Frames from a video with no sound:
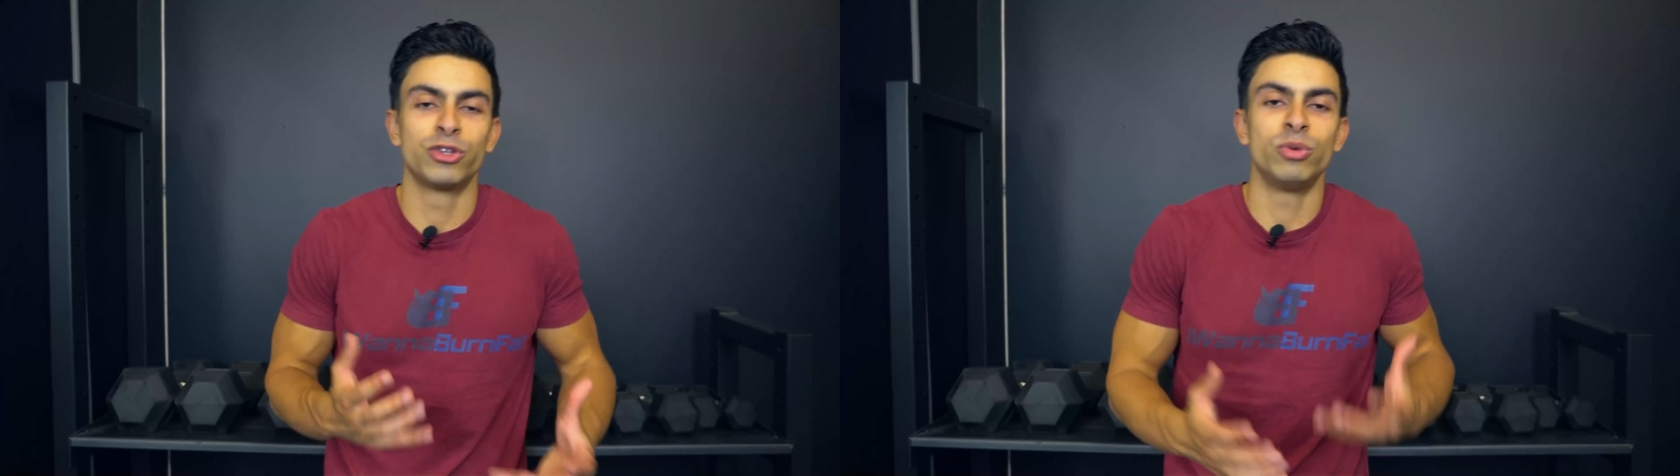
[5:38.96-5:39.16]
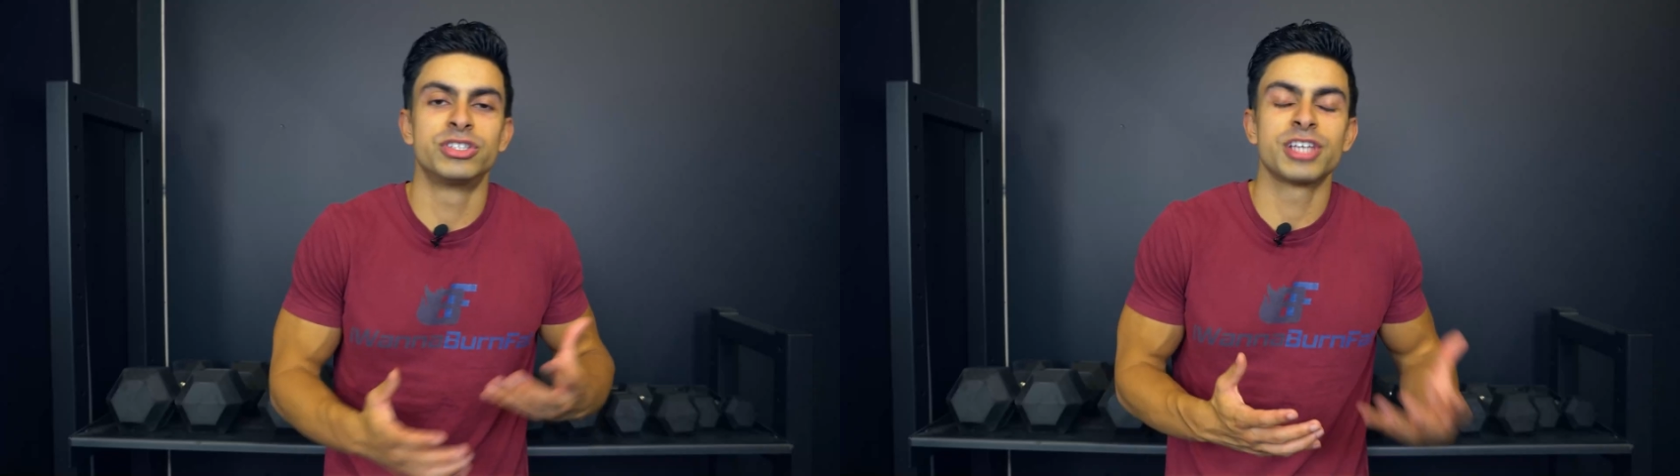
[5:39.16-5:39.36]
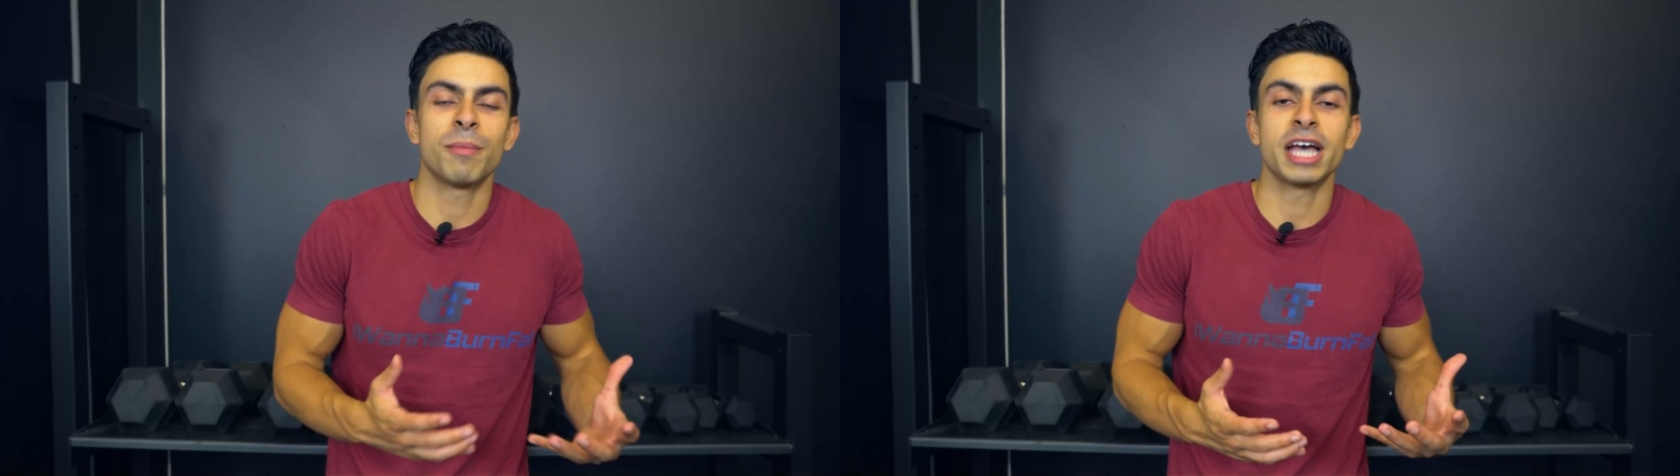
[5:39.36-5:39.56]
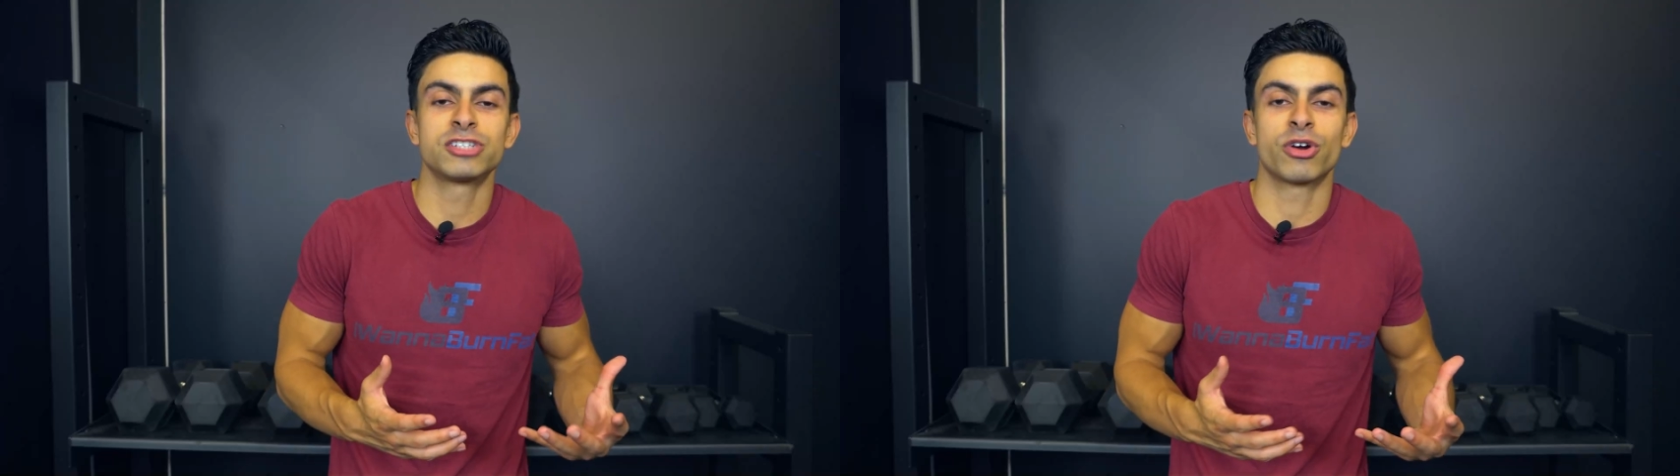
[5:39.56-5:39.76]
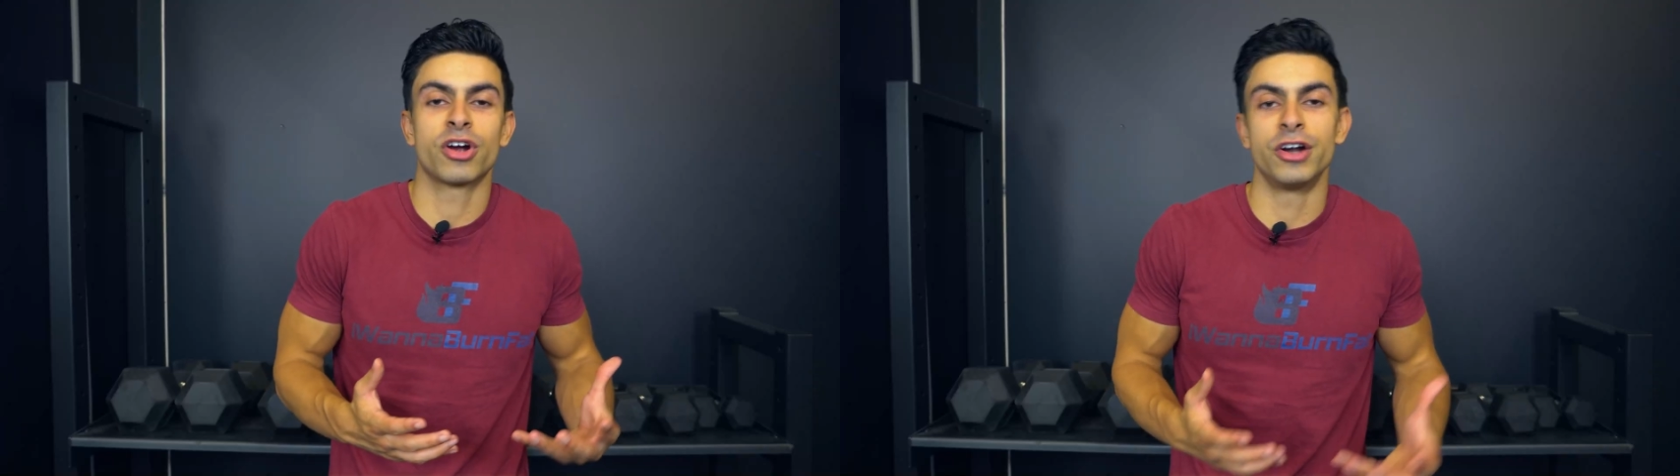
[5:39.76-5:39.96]
doing some
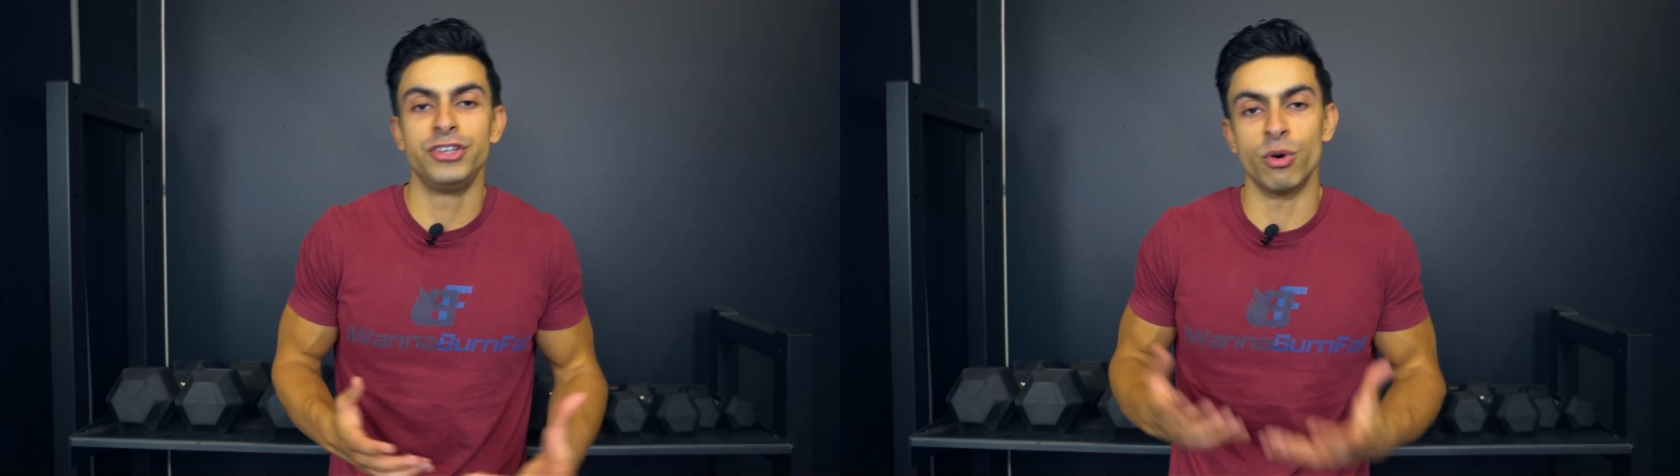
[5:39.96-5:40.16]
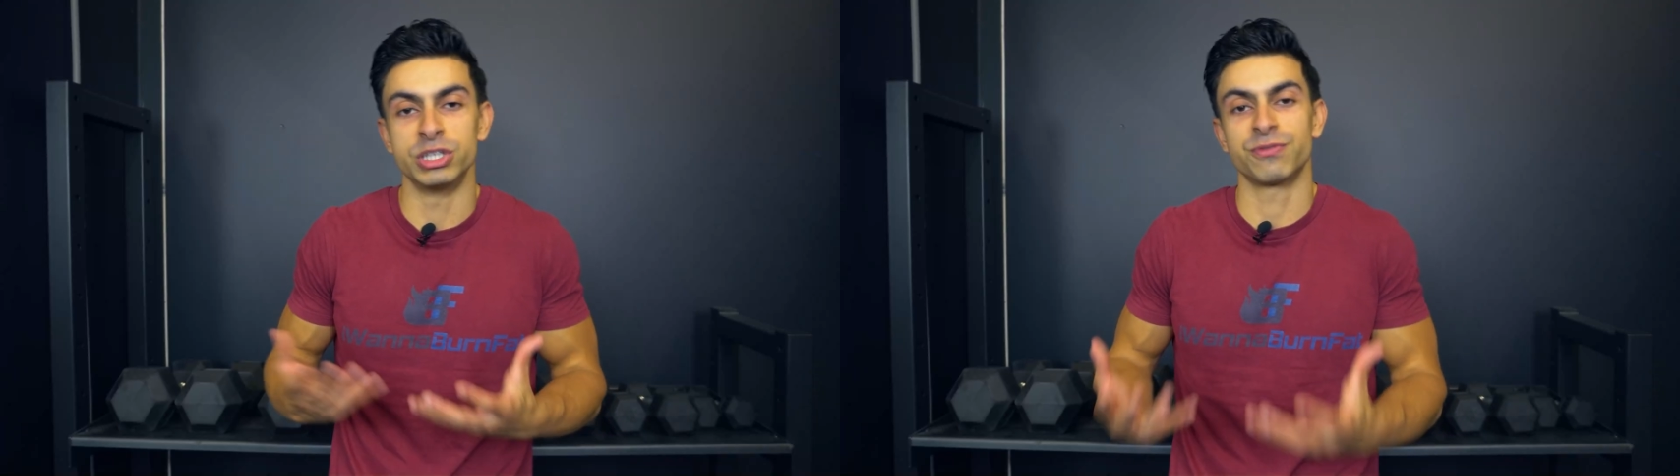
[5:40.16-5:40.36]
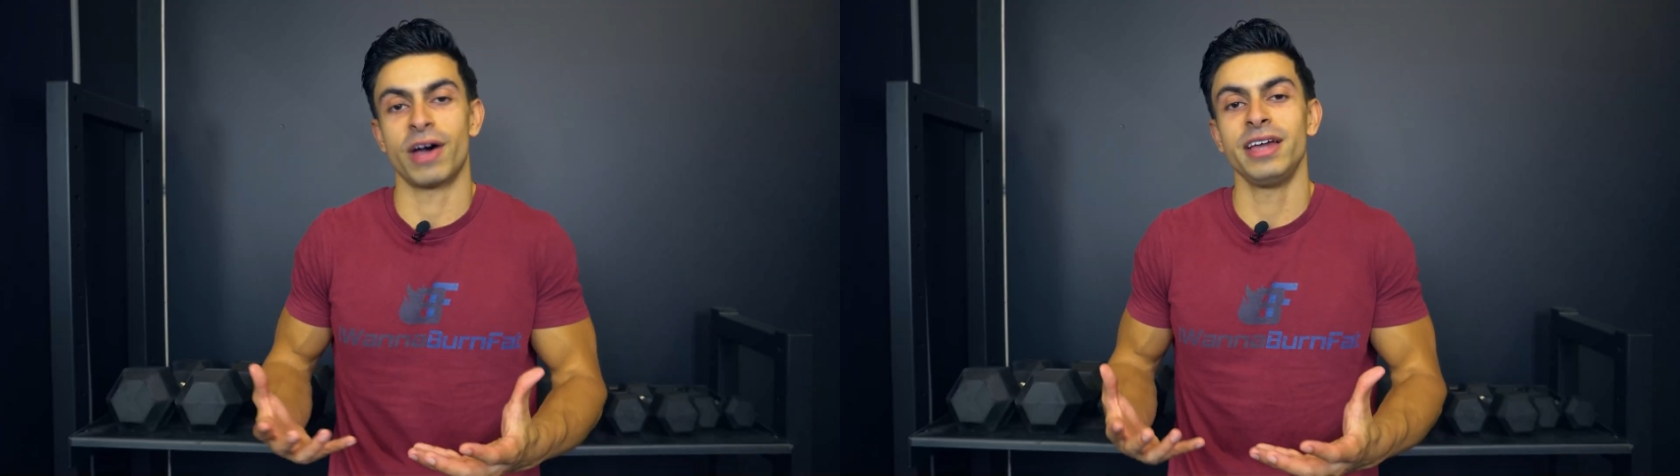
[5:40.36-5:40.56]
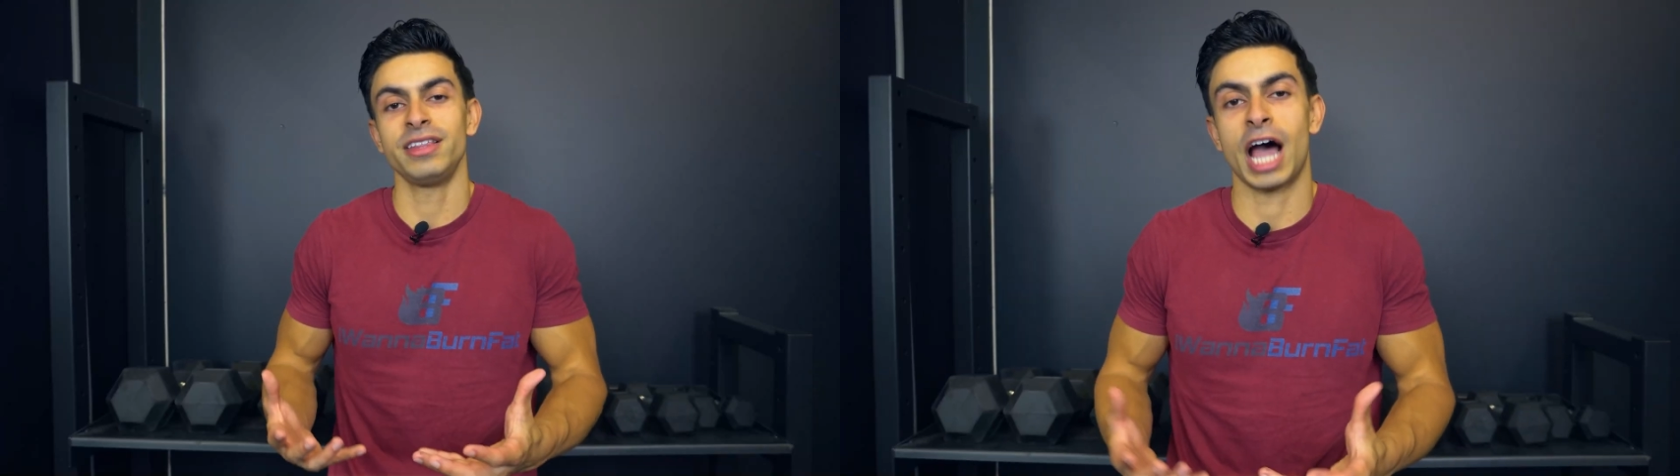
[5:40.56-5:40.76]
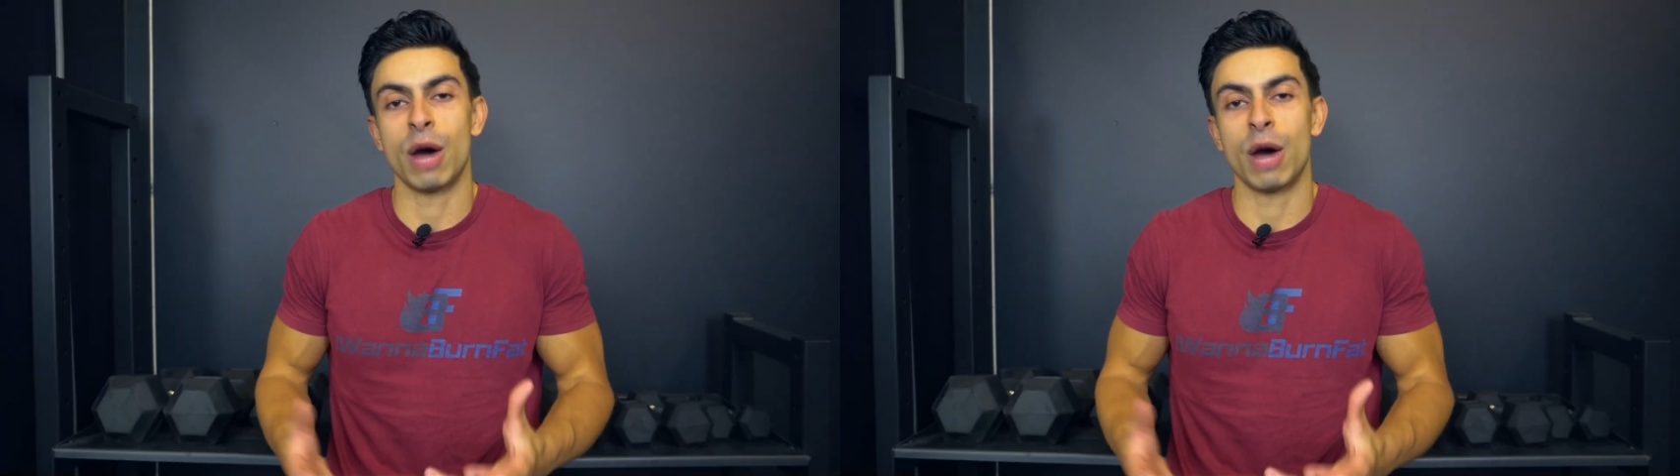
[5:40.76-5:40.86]
extra cardio is fine,